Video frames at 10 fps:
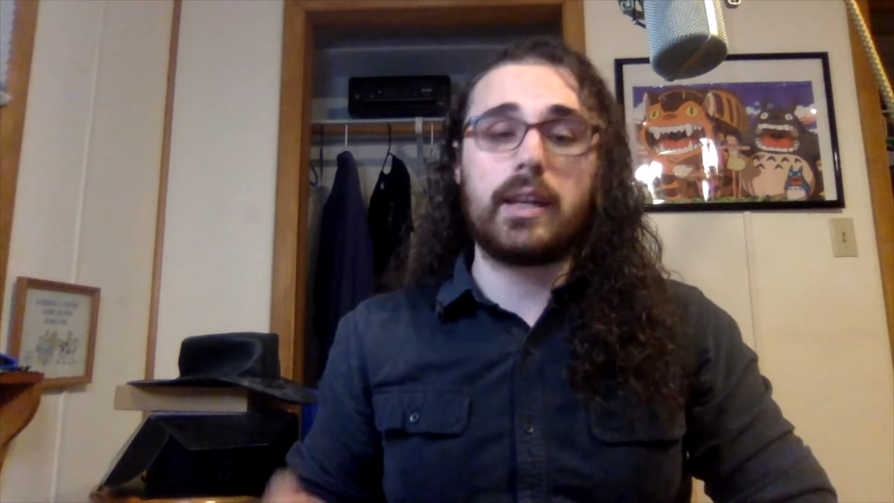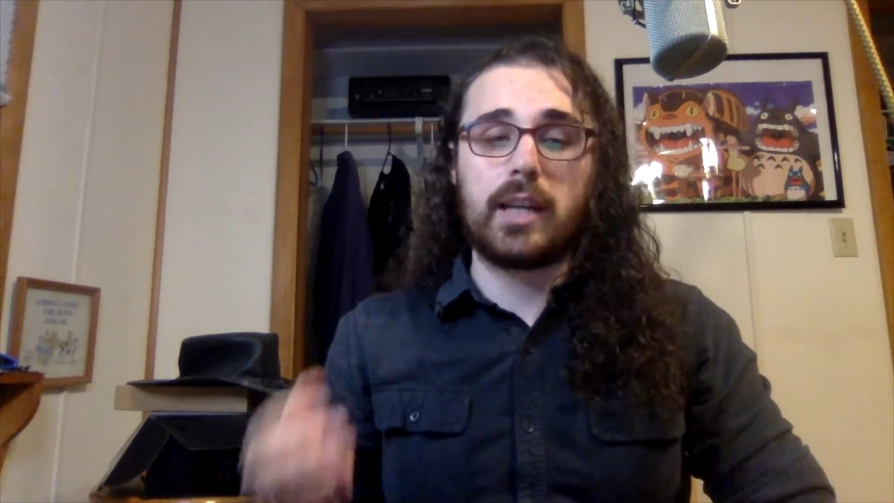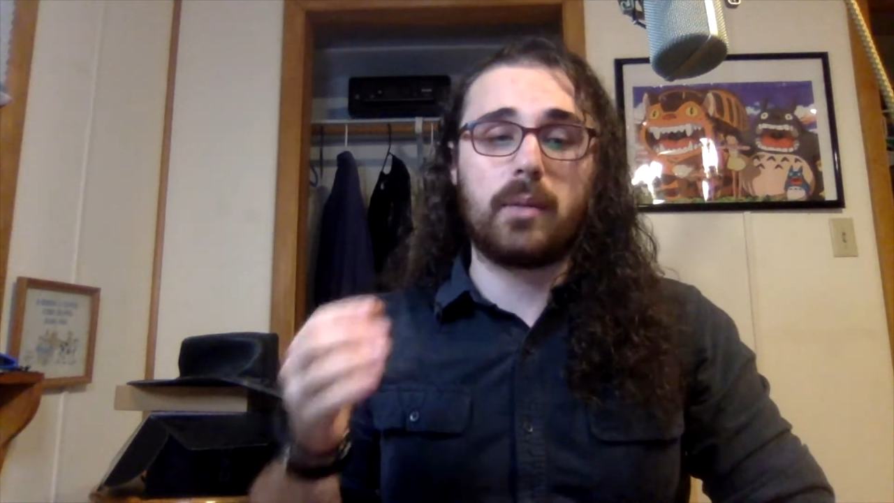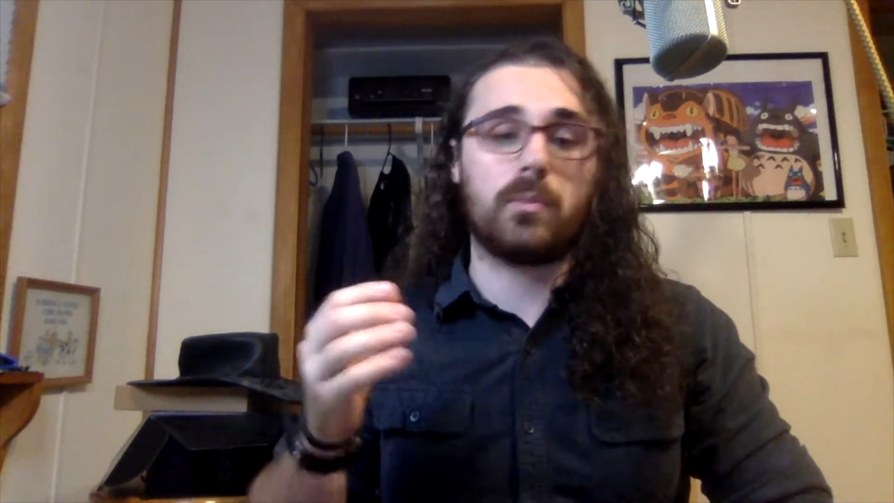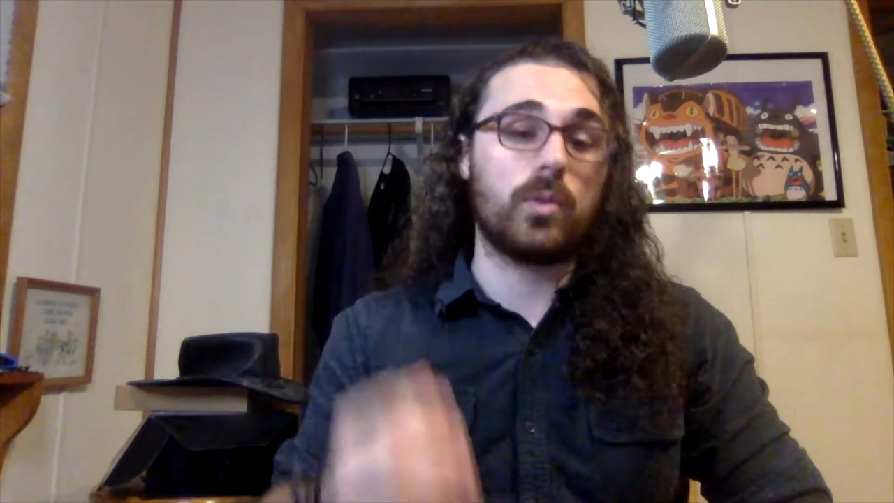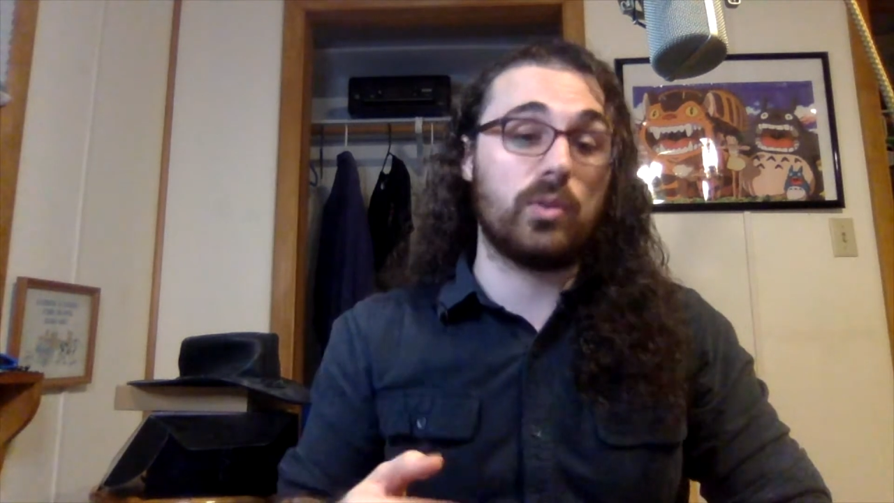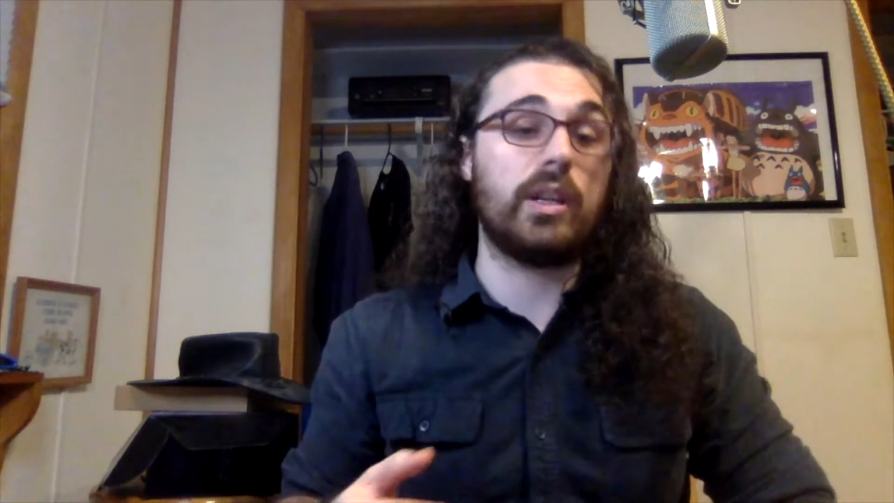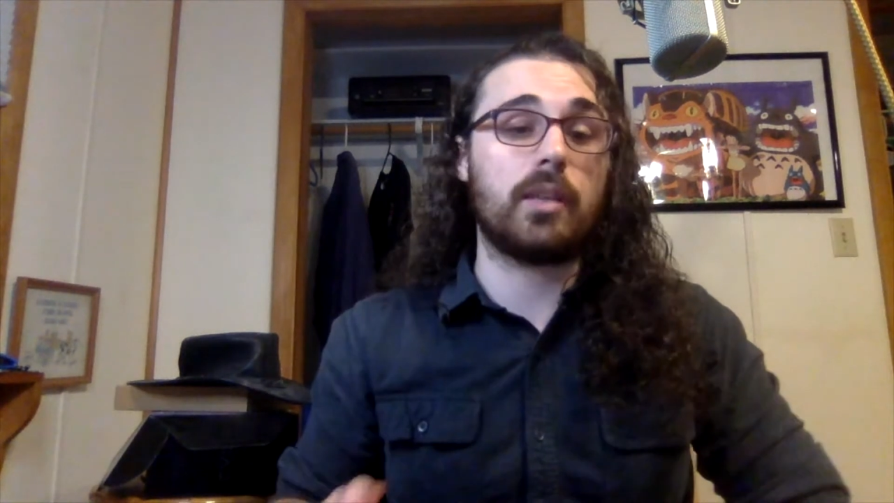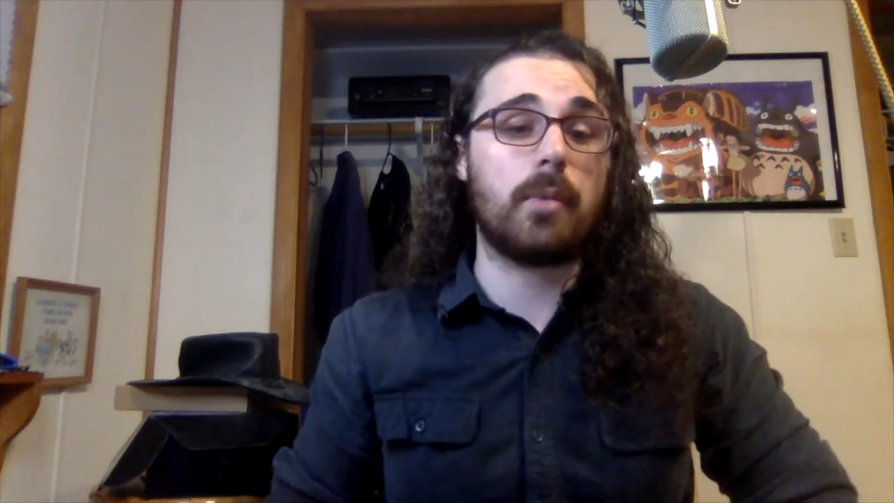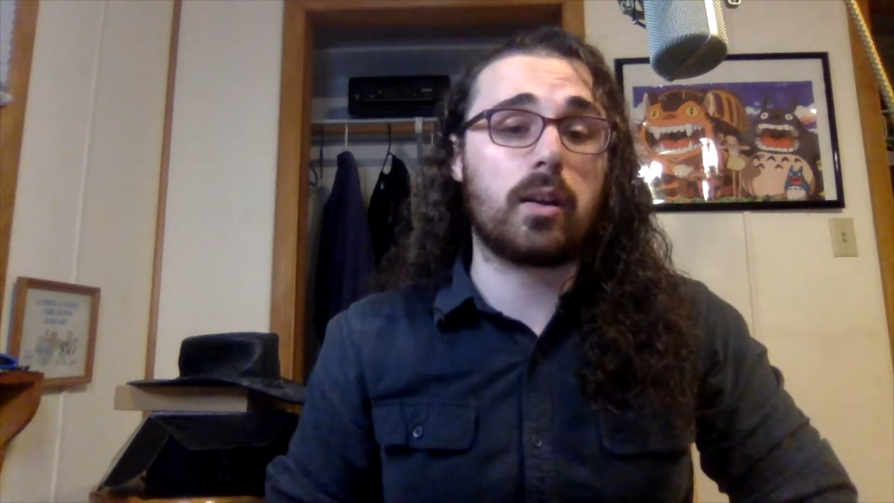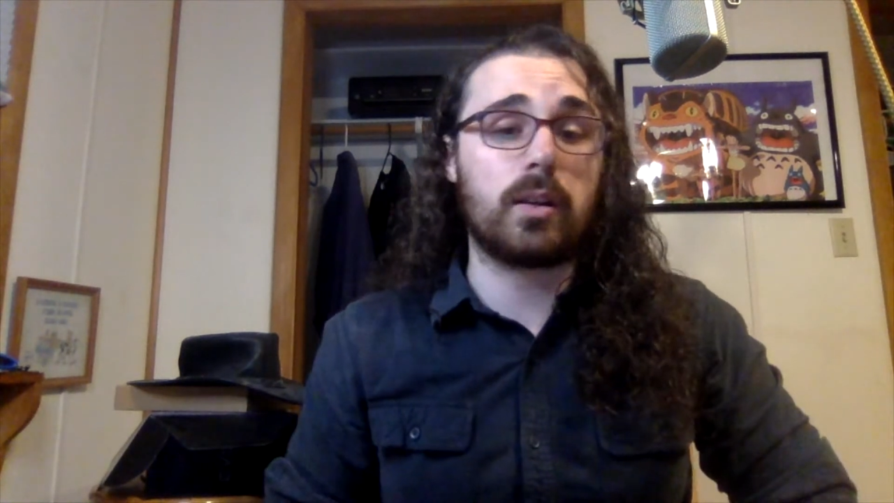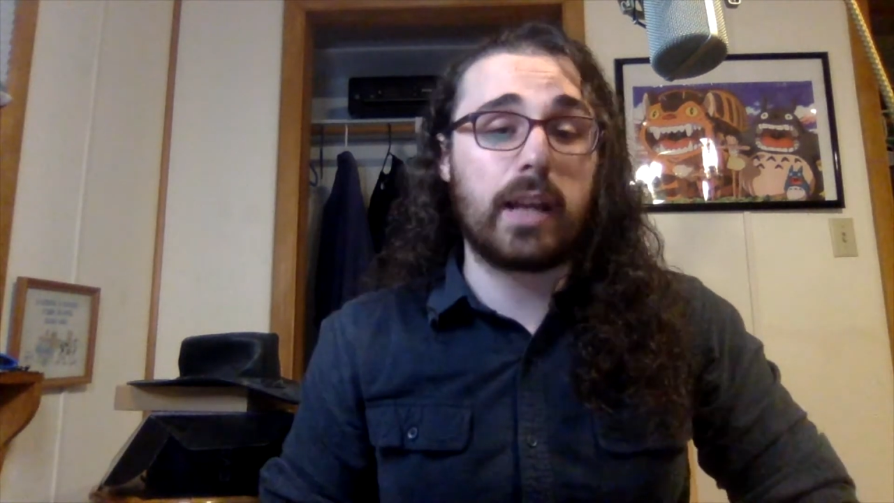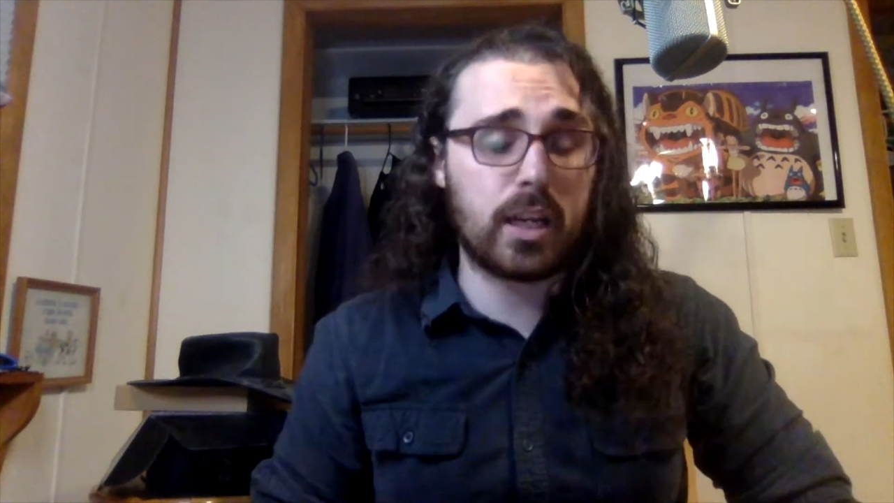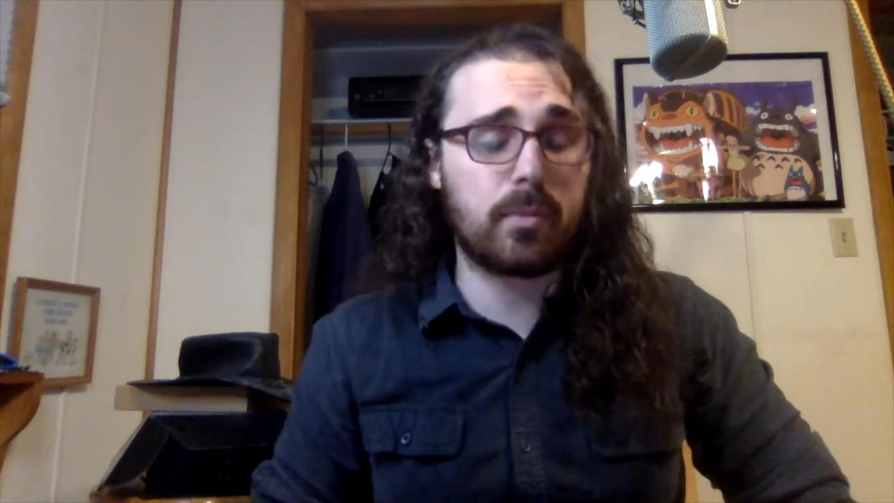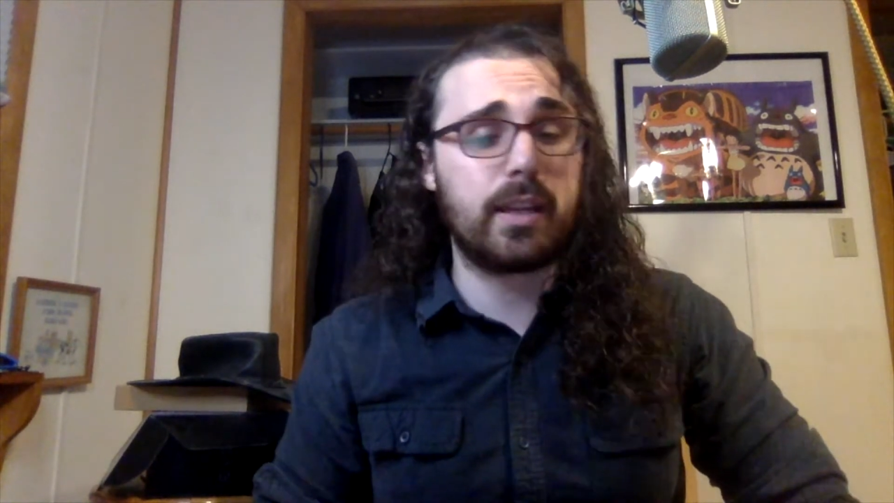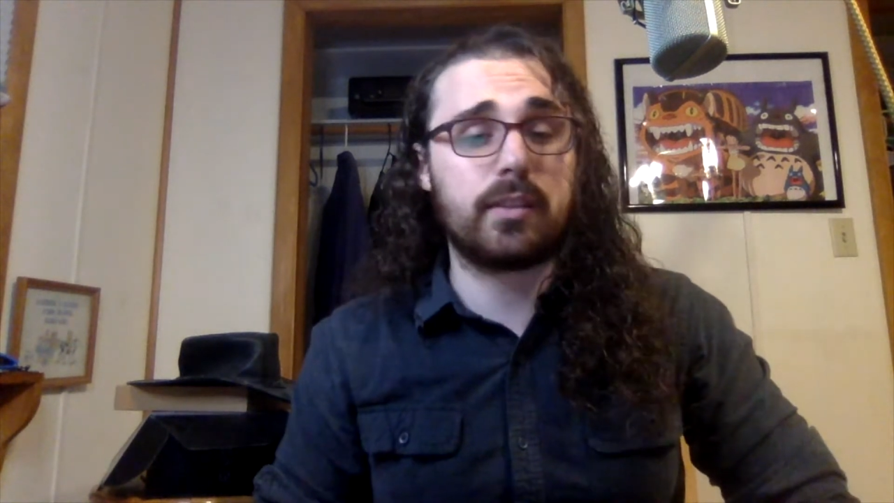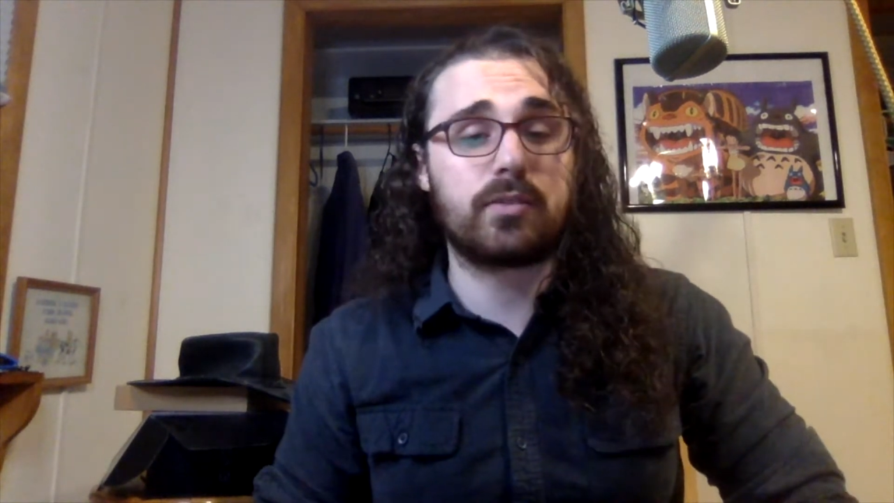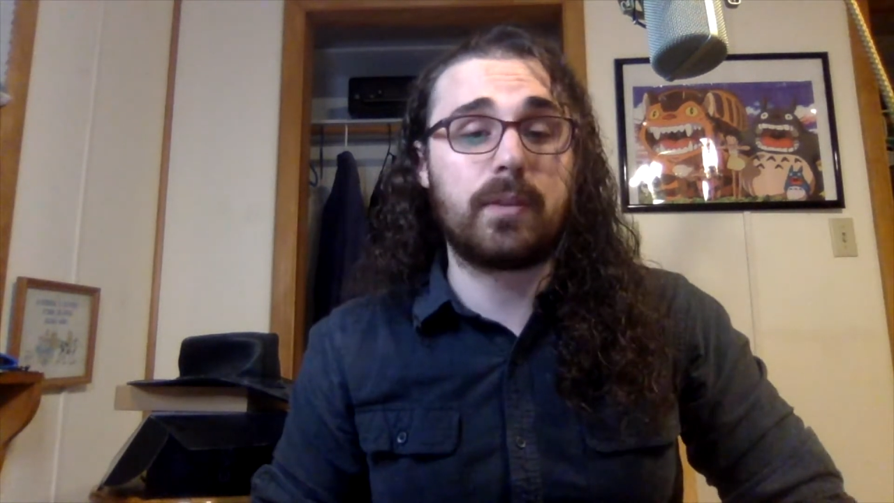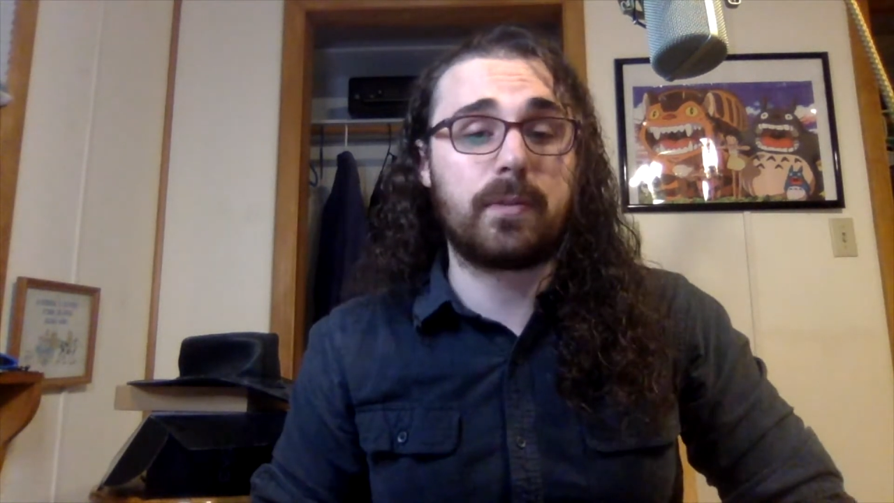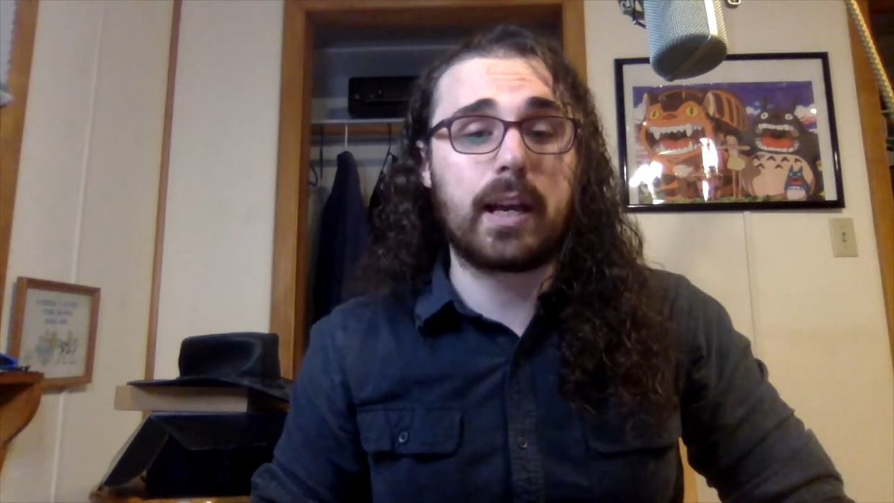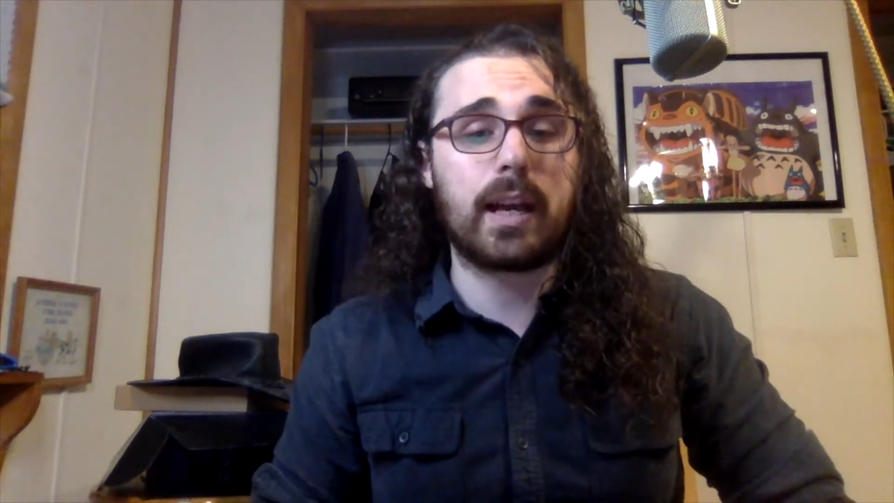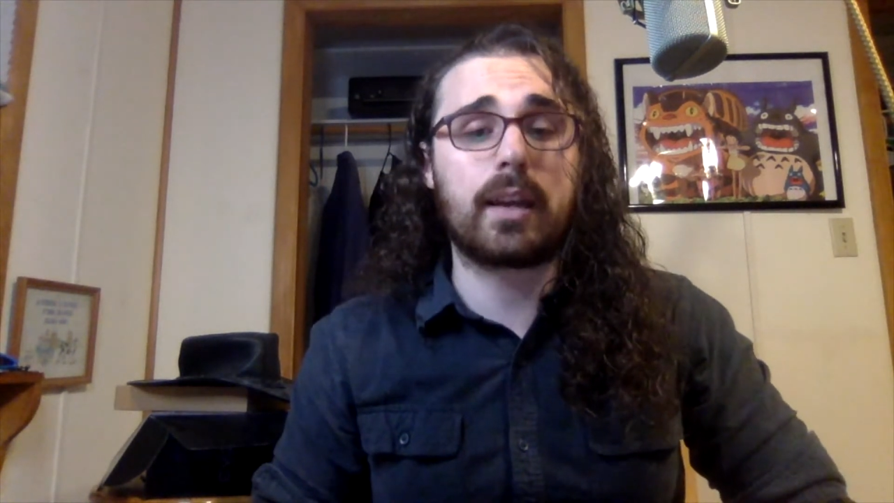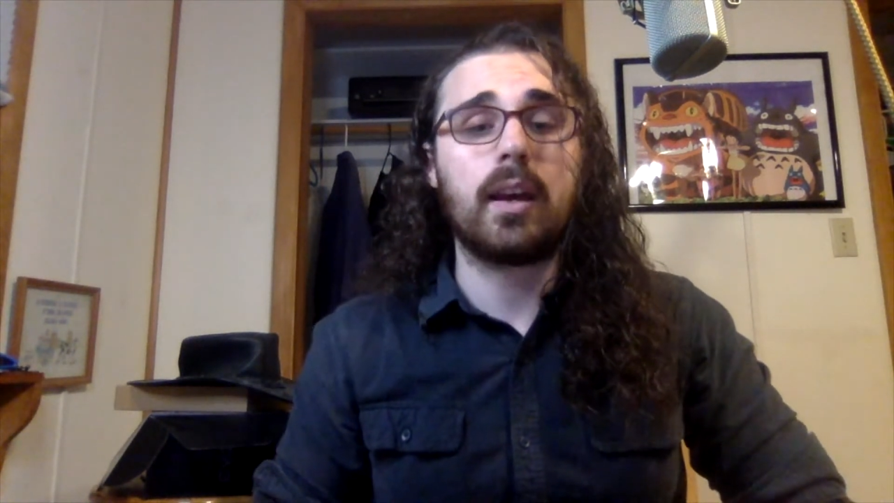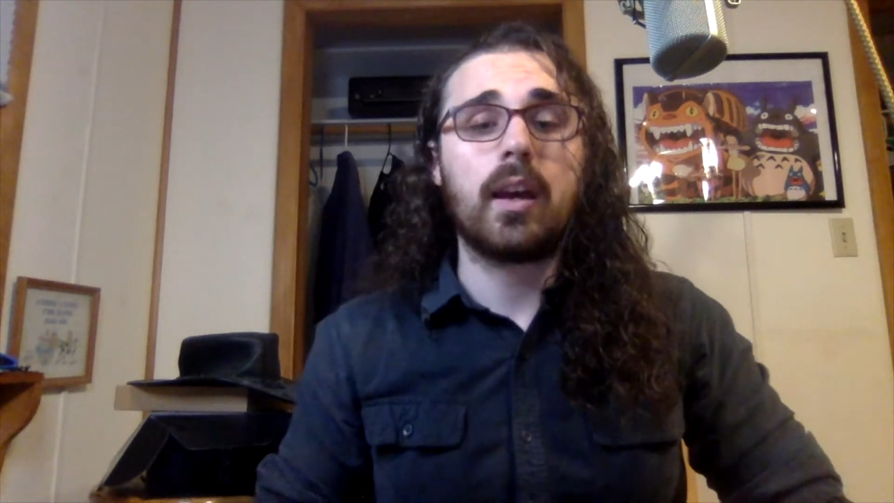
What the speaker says: and I am ruining the modern anime industry flag.